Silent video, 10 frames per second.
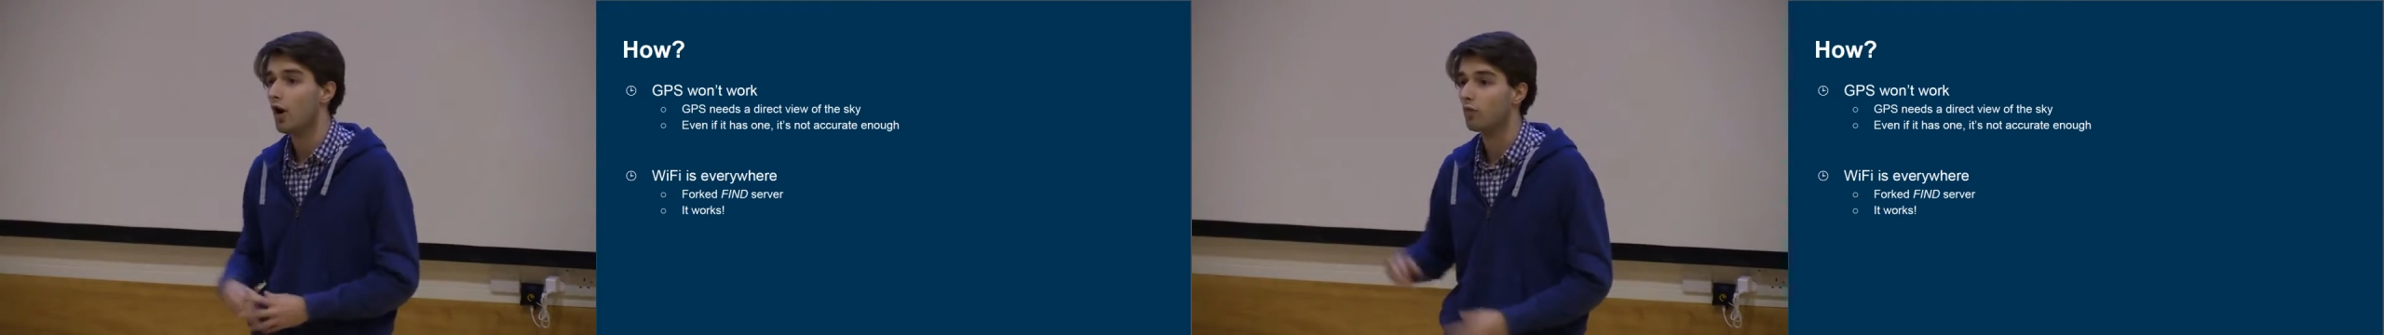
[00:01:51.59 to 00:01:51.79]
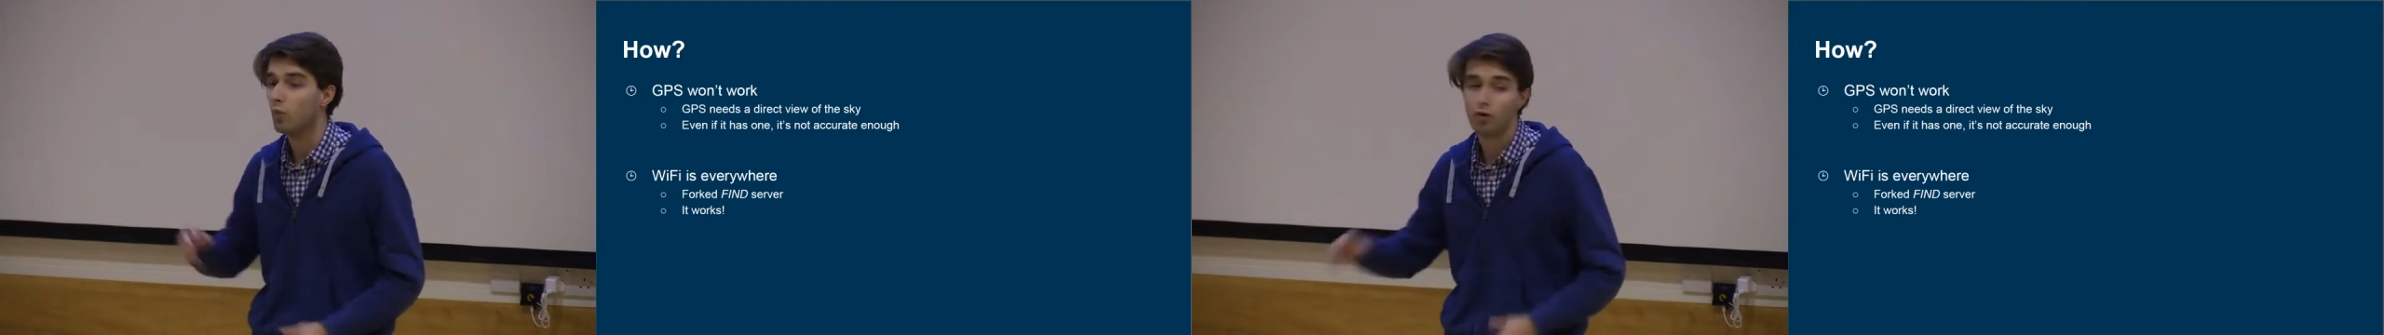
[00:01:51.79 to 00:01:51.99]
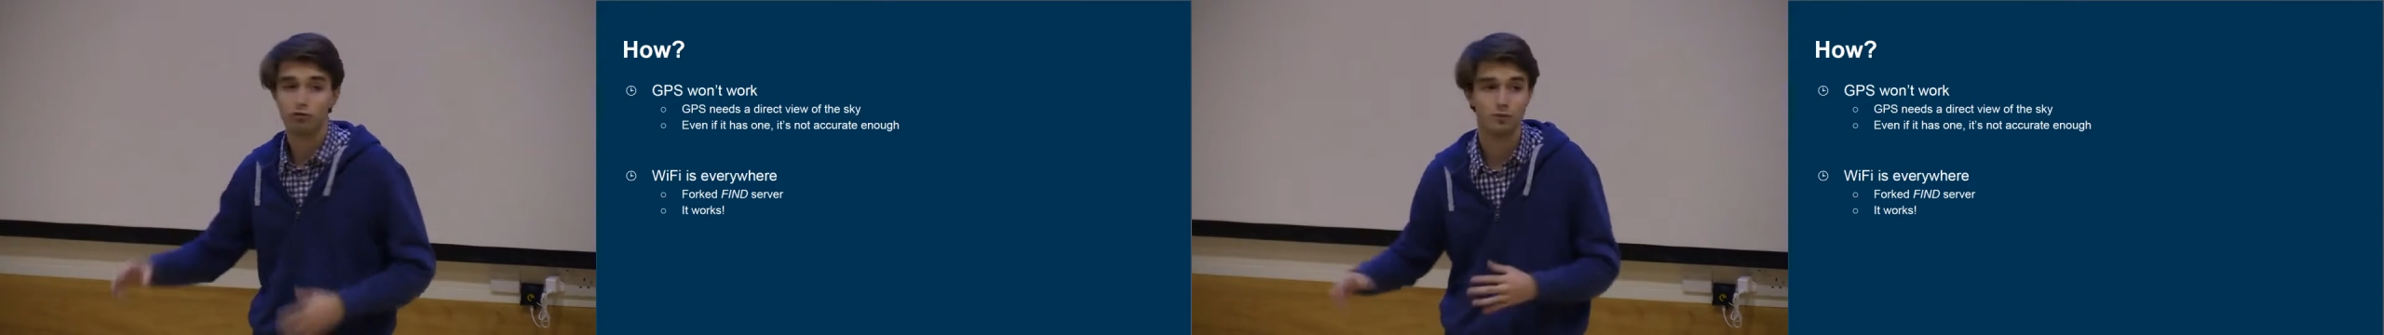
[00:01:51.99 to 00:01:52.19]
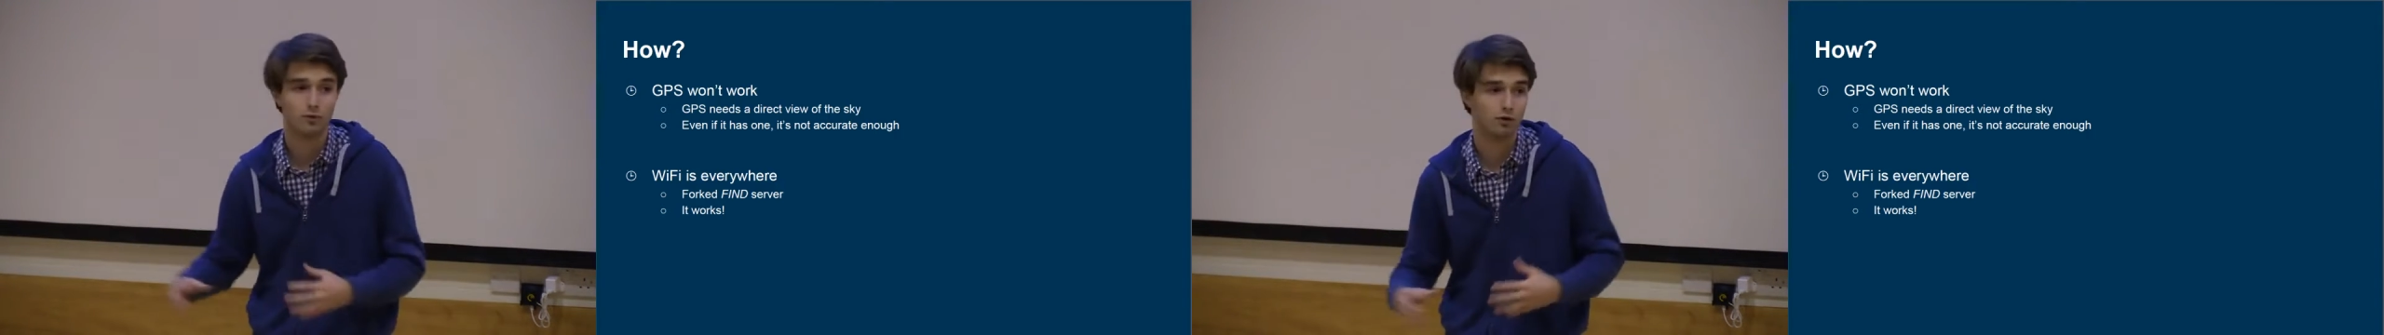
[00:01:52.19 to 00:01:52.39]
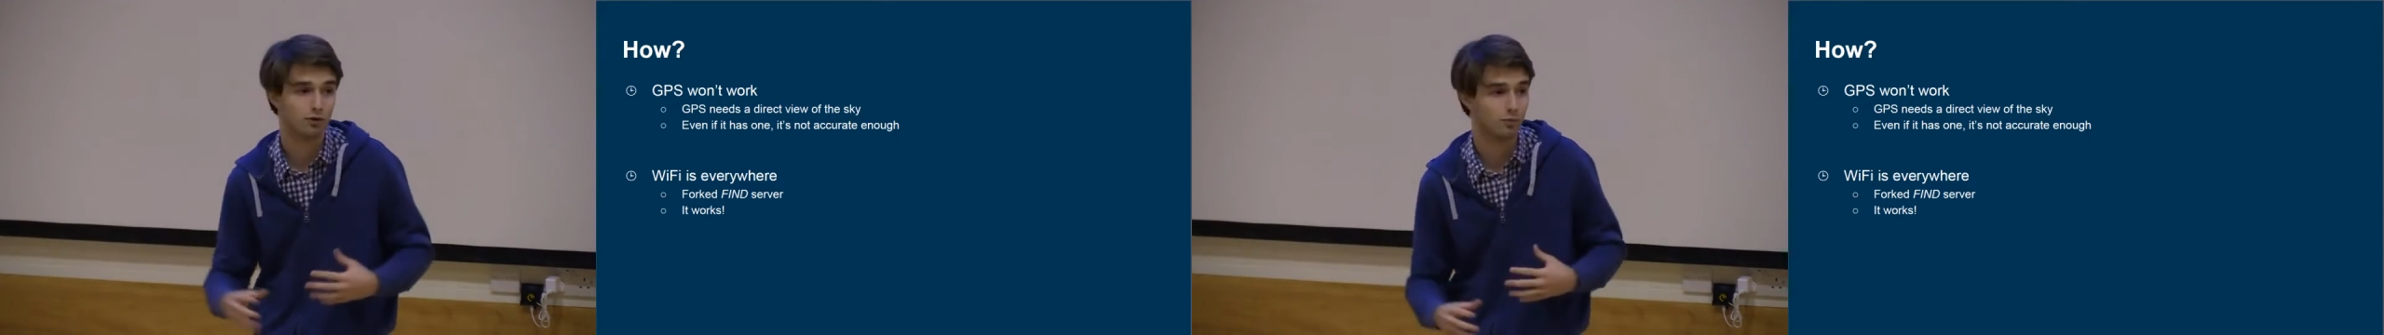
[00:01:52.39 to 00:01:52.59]
of what room
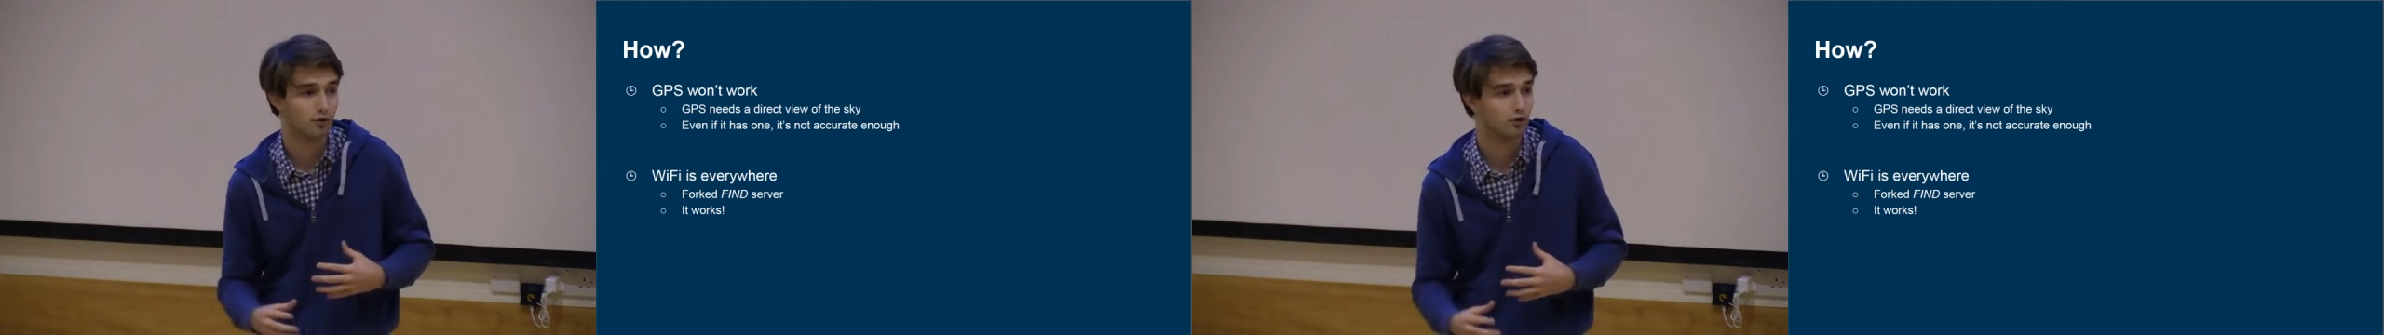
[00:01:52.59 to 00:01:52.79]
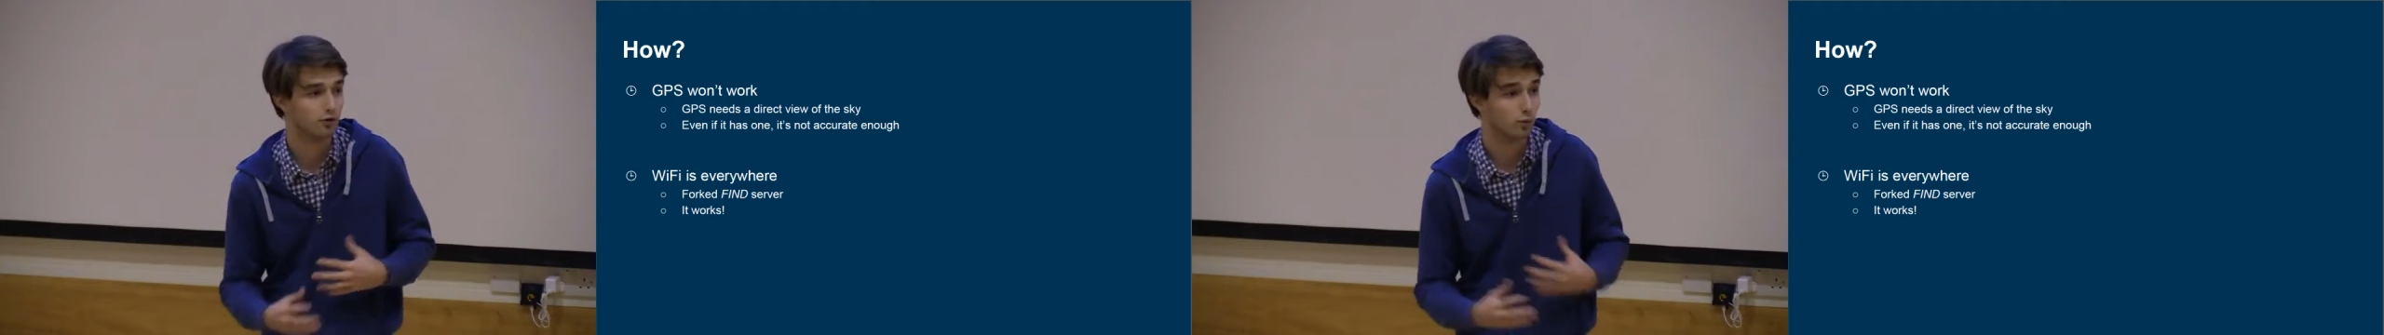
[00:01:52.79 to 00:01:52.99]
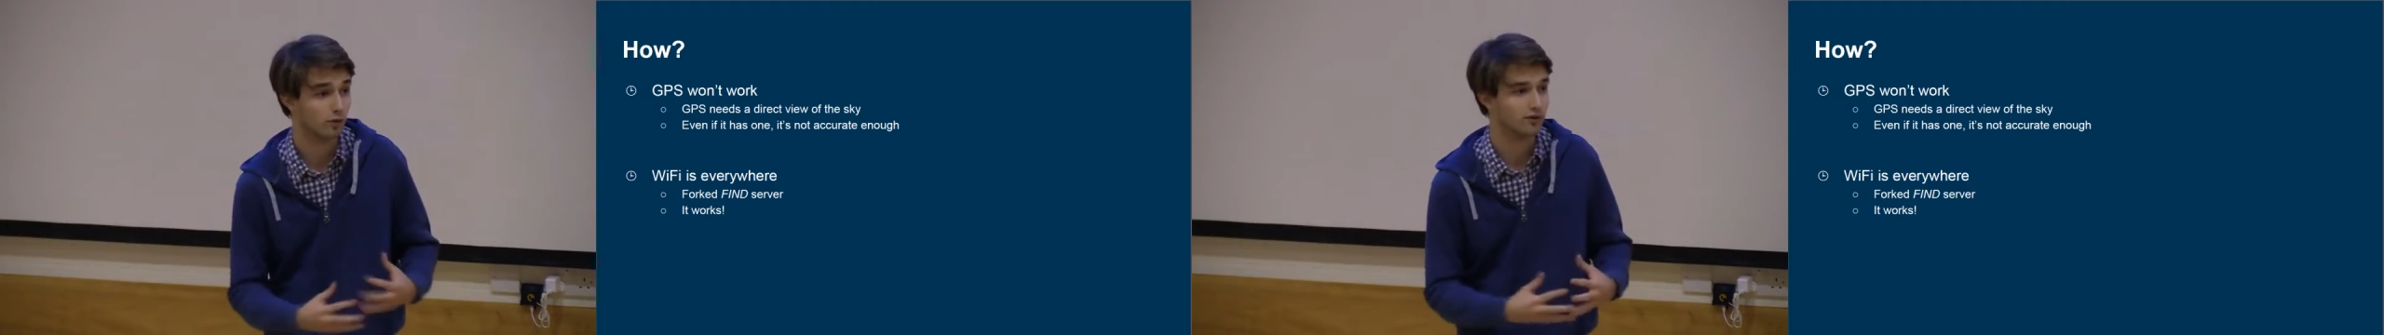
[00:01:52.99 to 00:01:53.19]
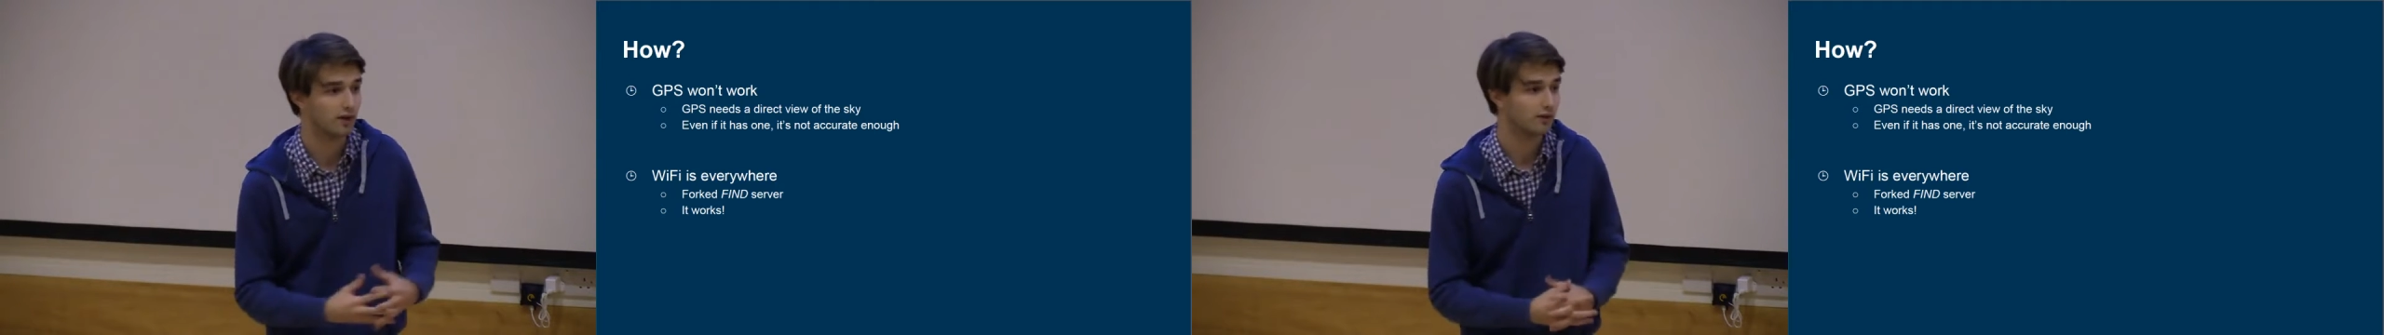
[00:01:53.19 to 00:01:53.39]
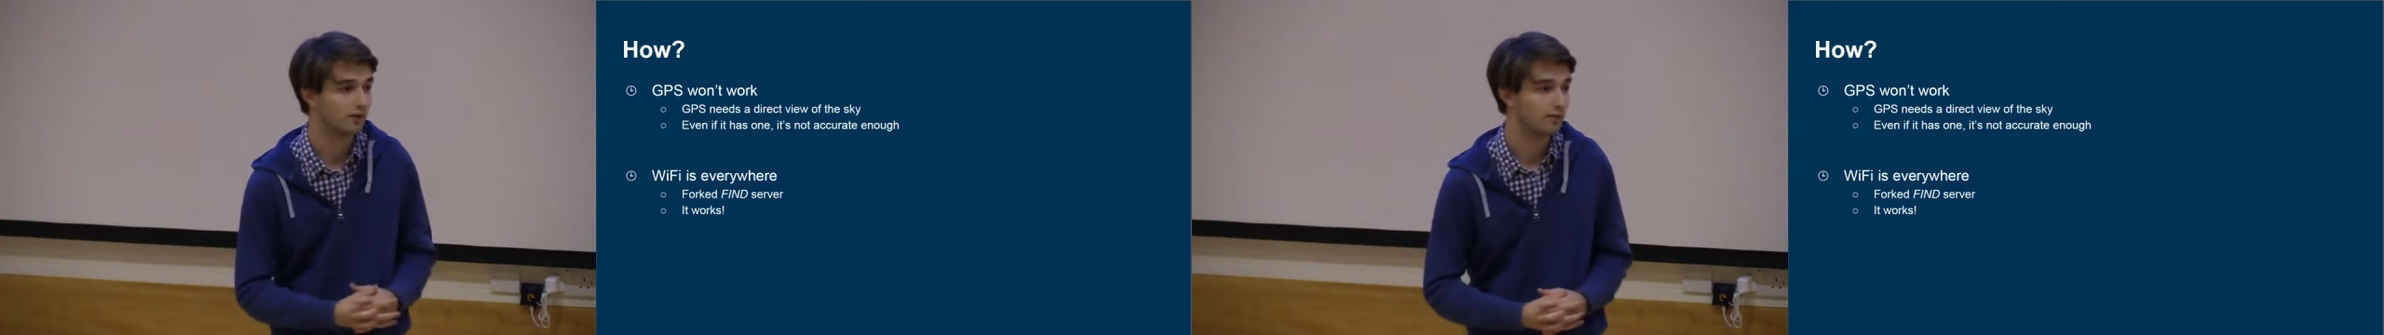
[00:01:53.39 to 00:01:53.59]
corresponds to what
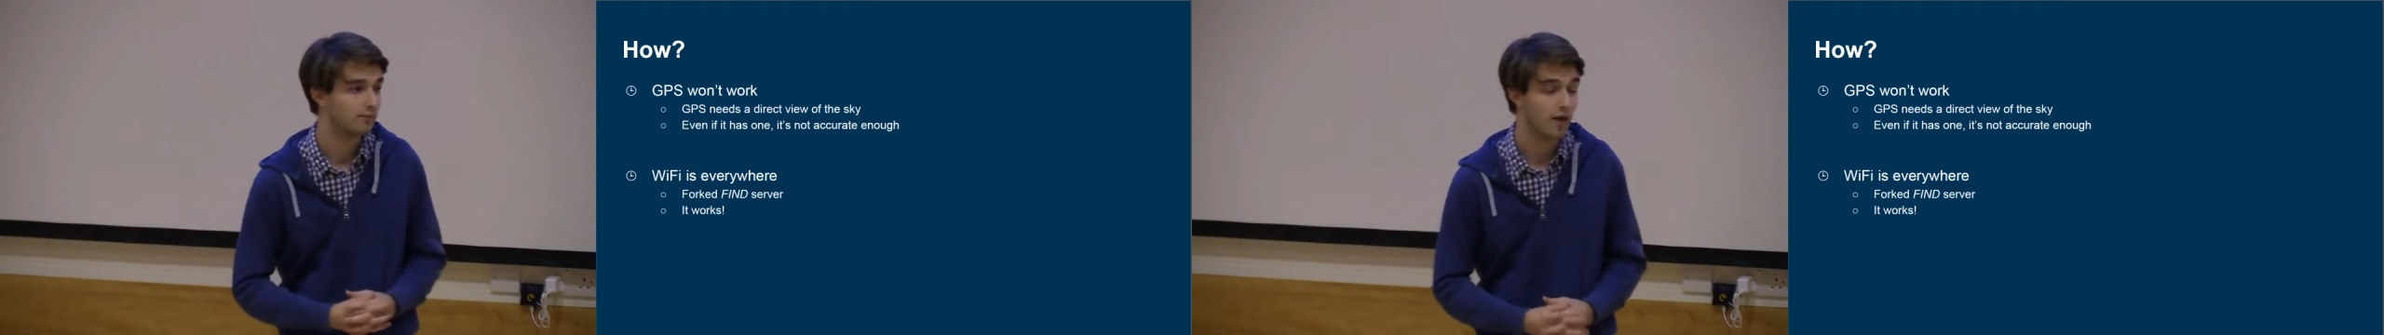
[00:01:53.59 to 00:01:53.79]
data.